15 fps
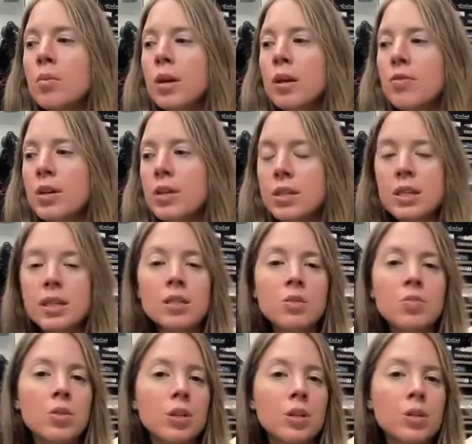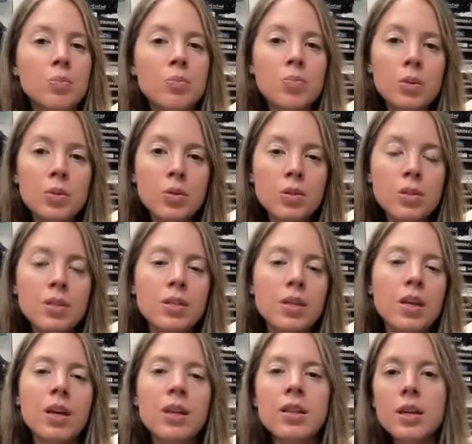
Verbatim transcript: investing in some really good boots,